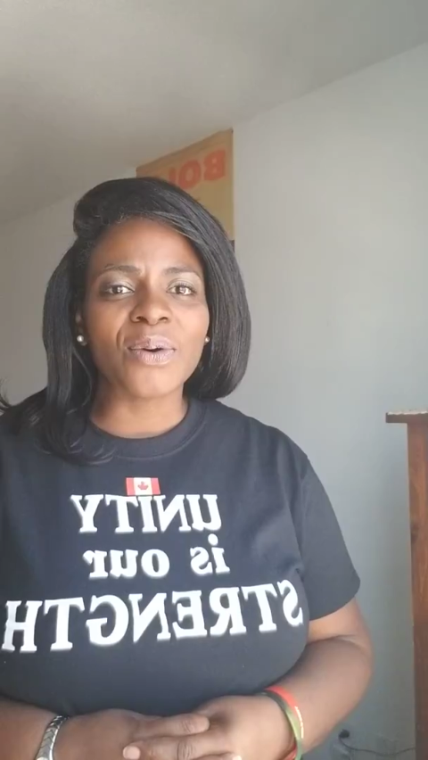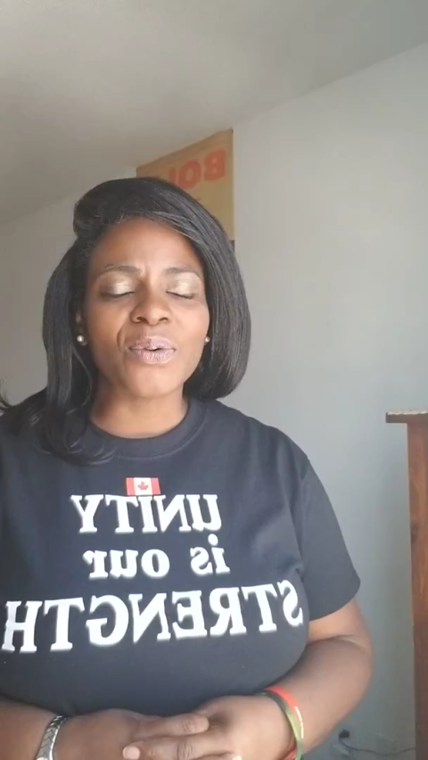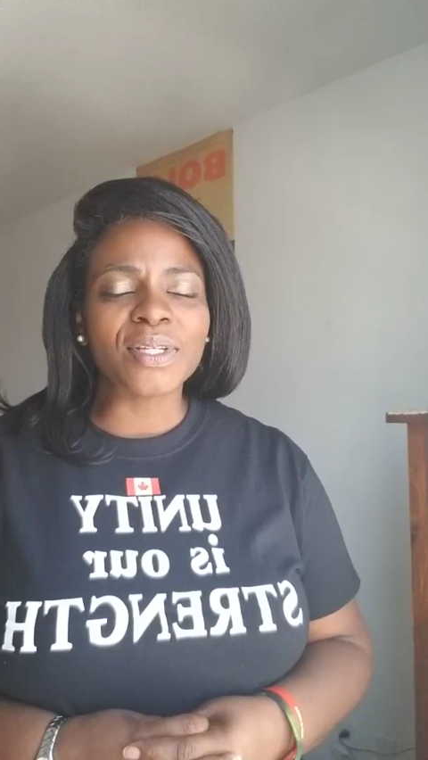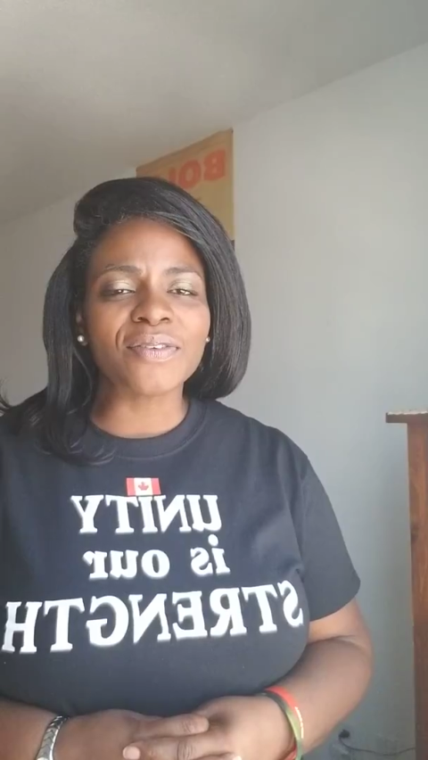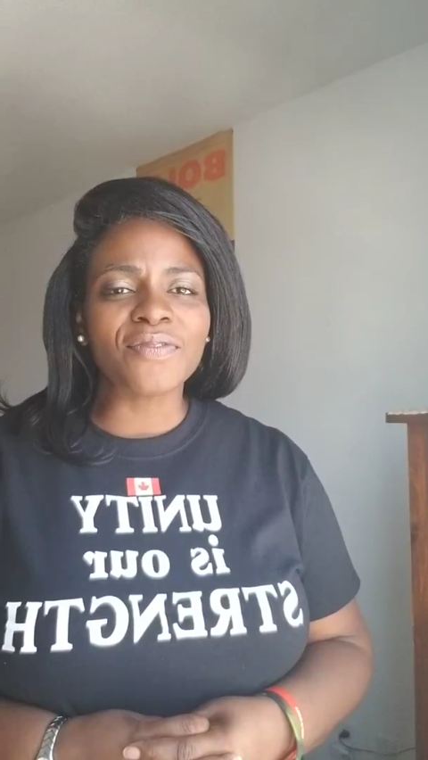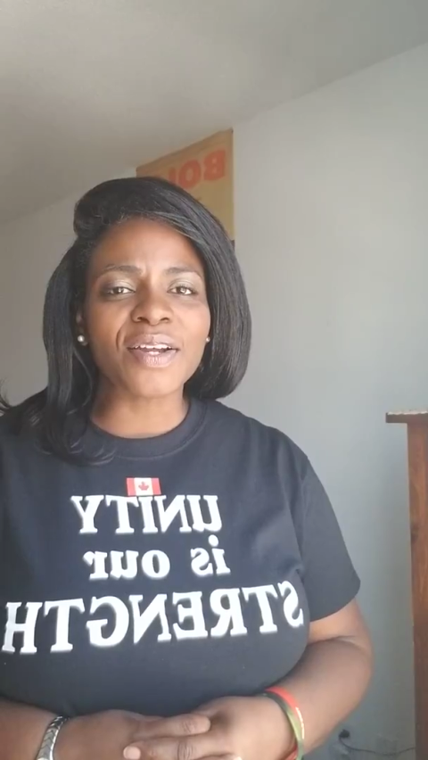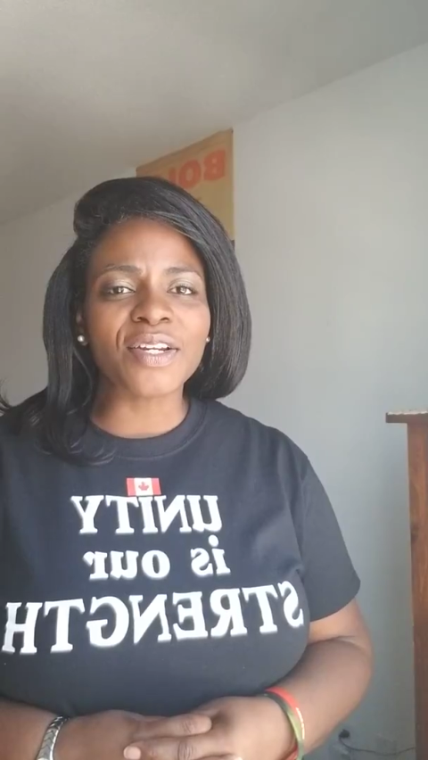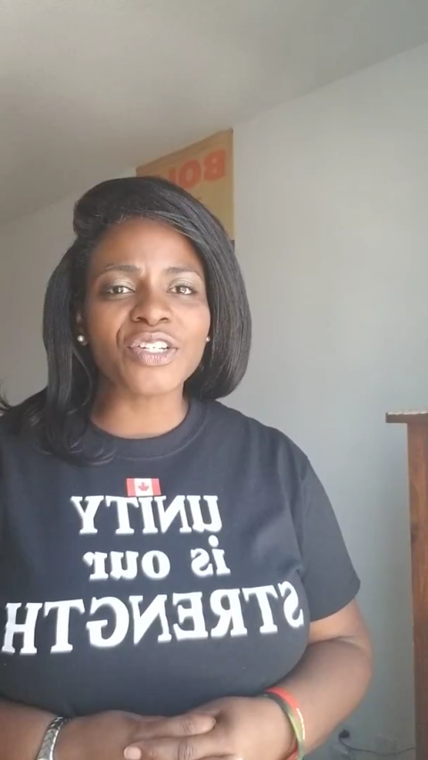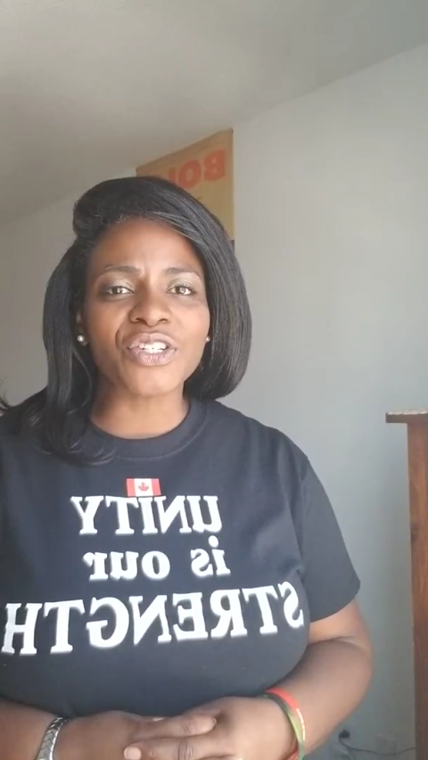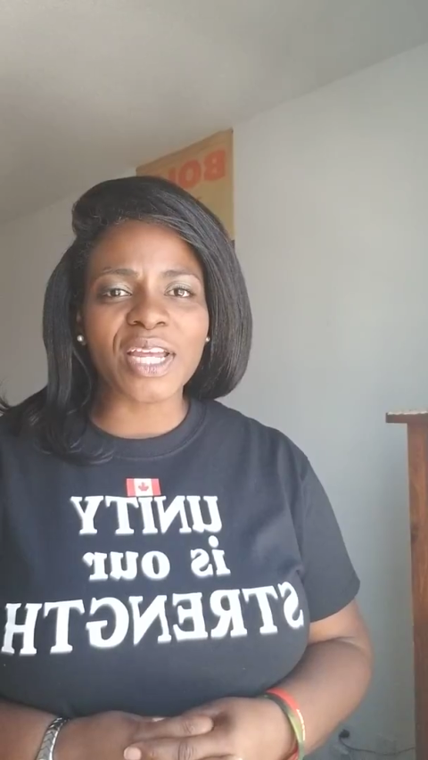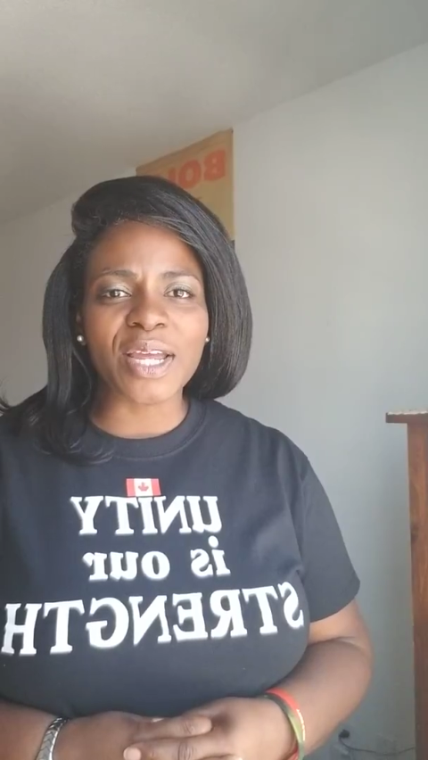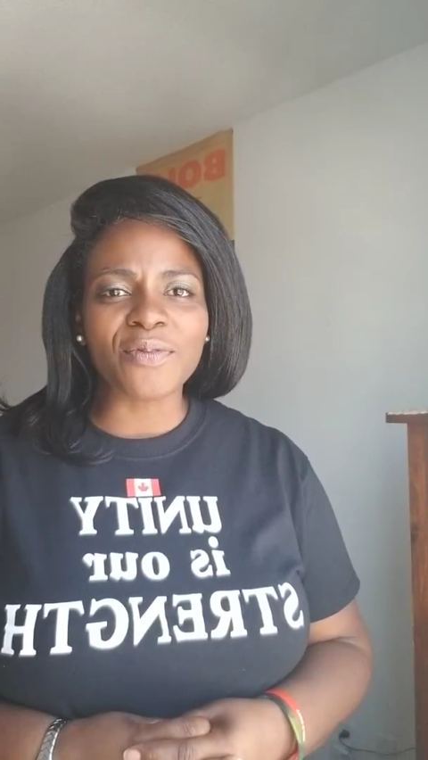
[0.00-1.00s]
was a very
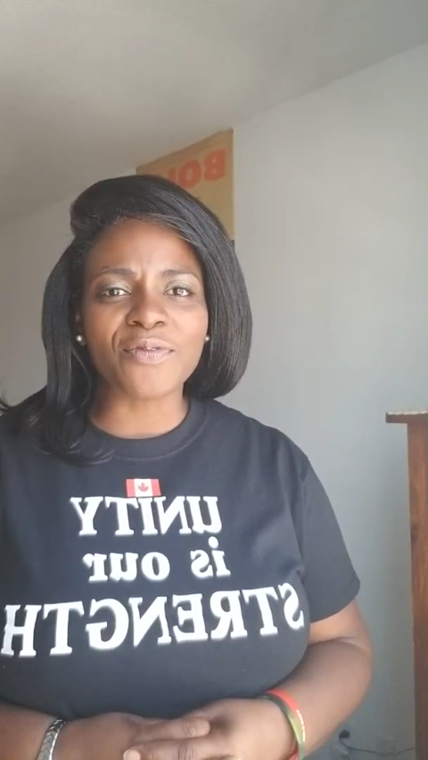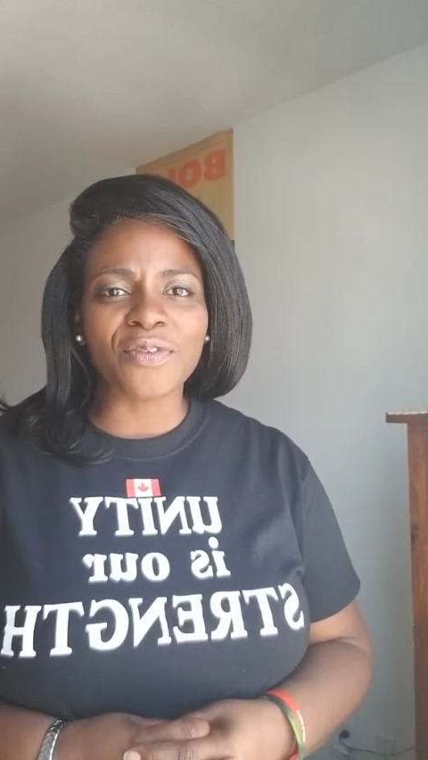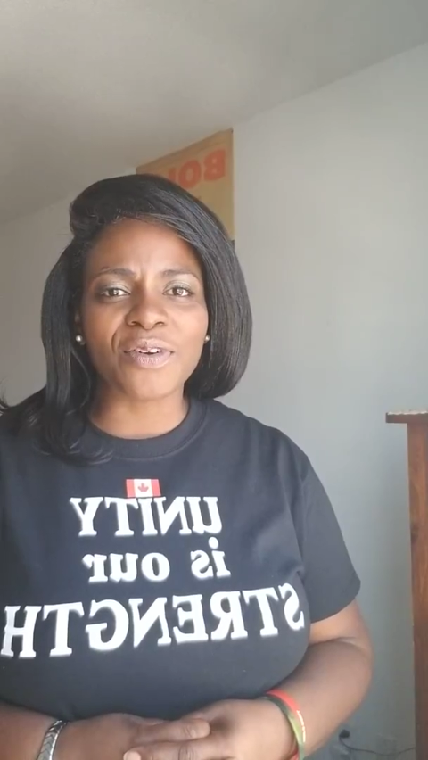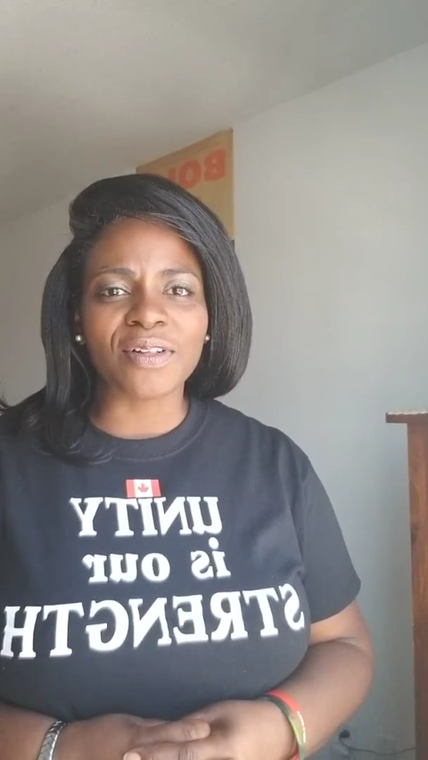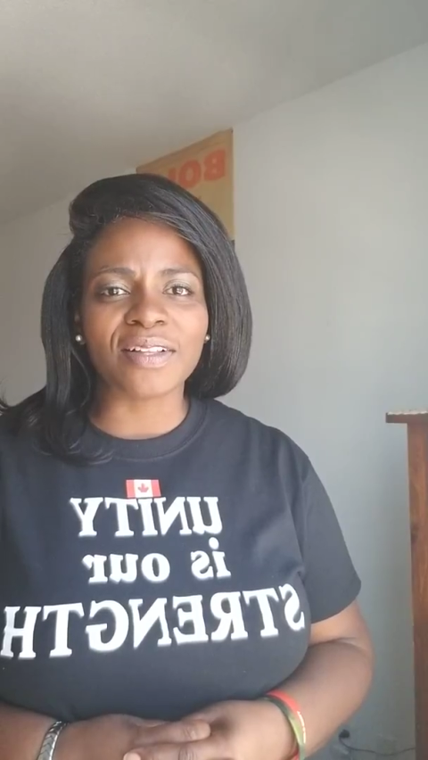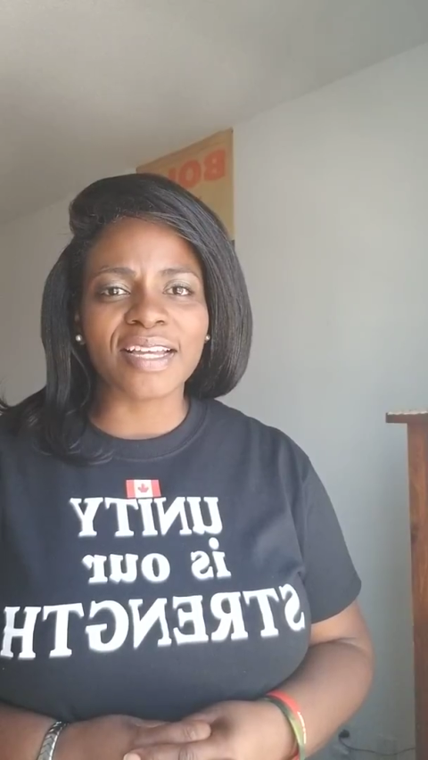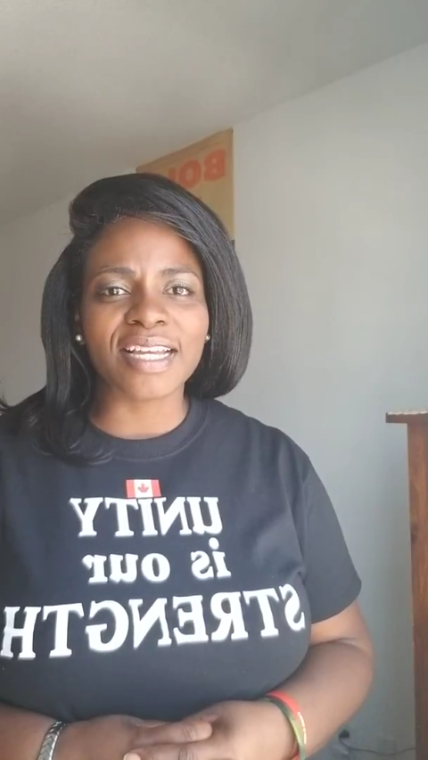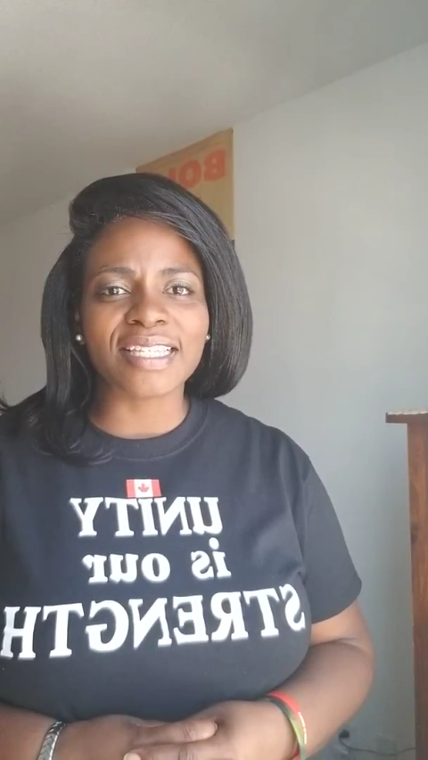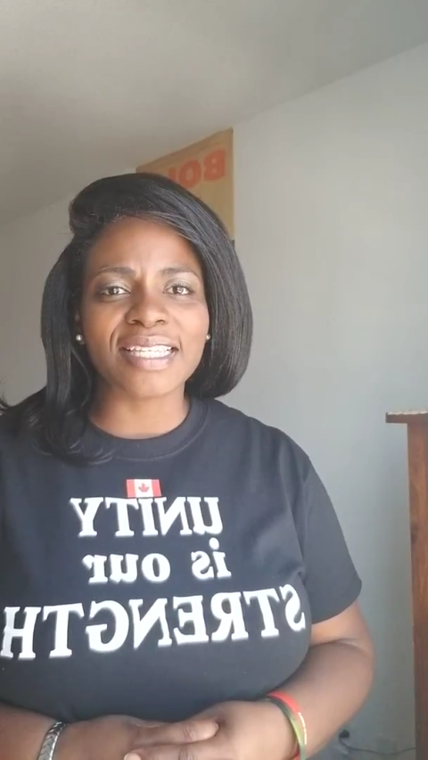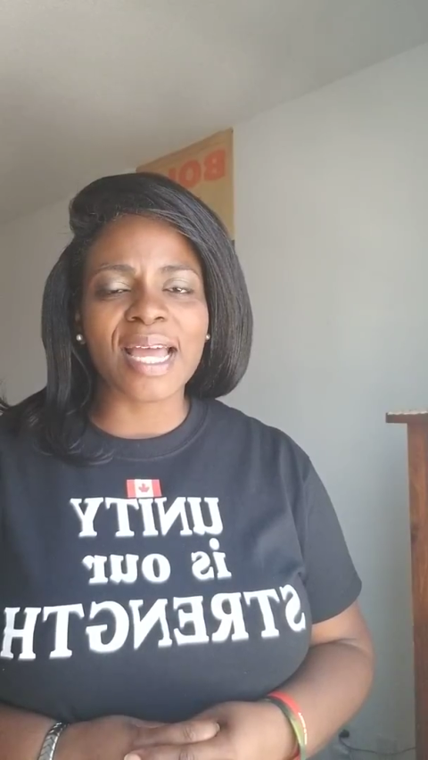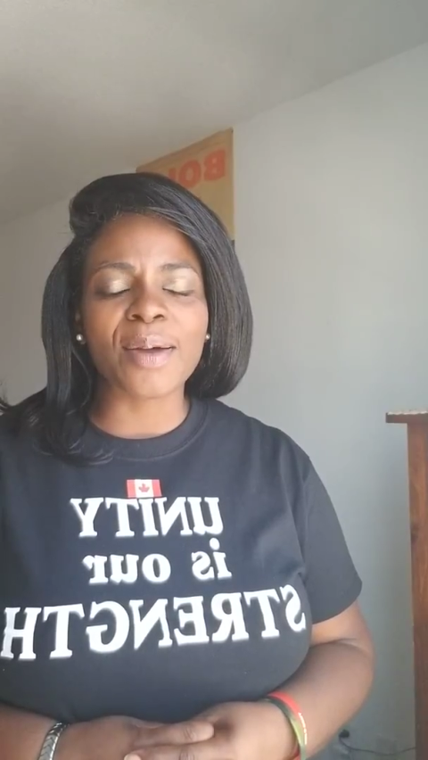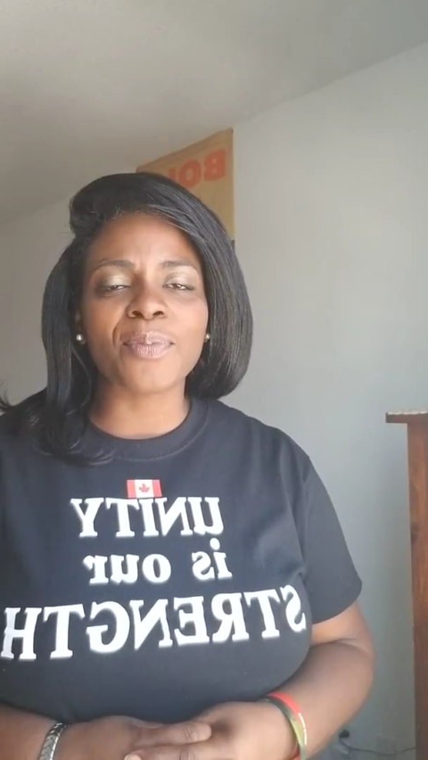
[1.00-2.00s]
shameful
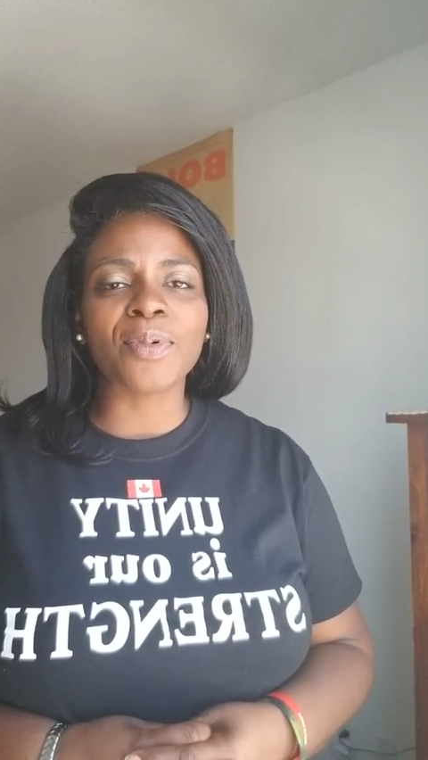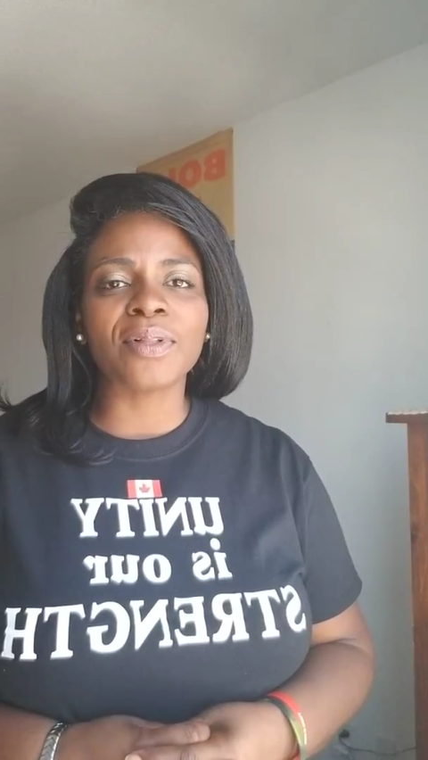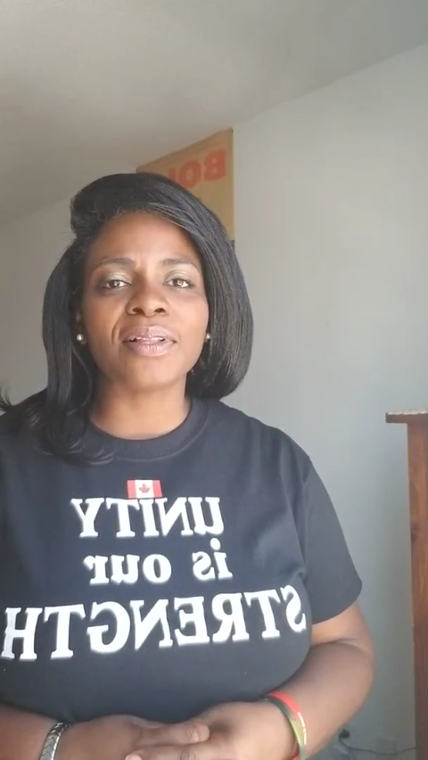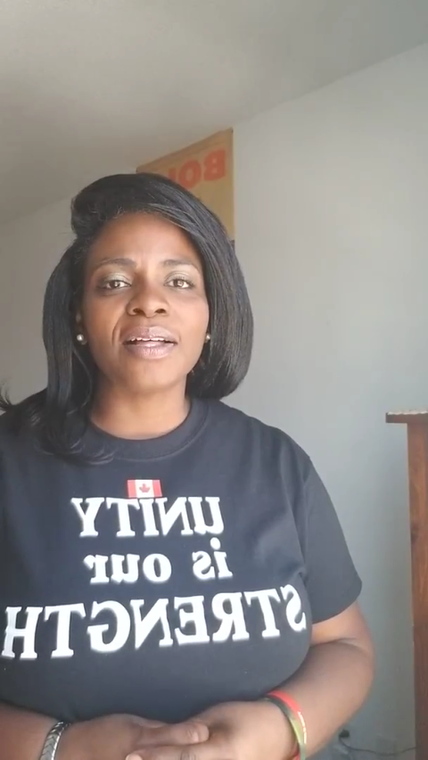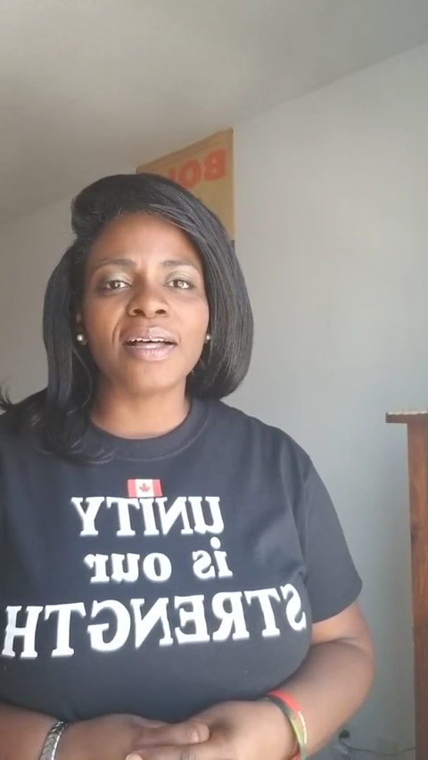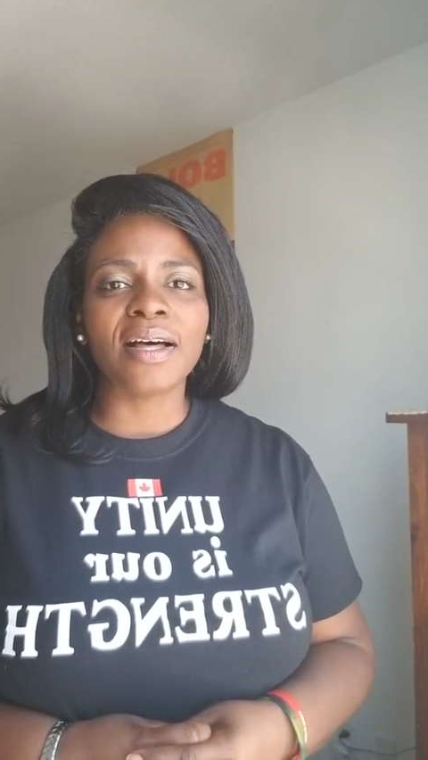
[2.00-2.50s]
example